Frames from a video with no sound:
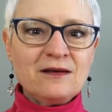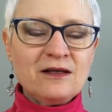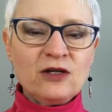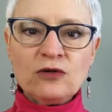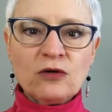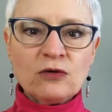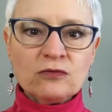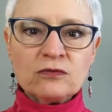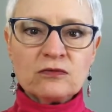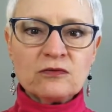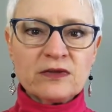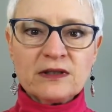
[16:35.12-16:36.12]
you don't
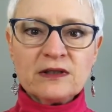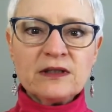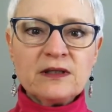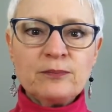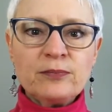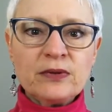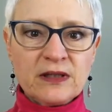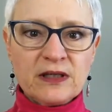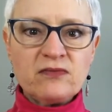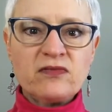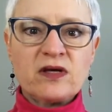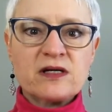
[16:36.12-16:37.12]
really
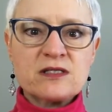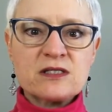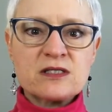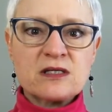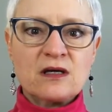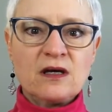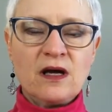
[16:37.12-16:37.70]
believe this.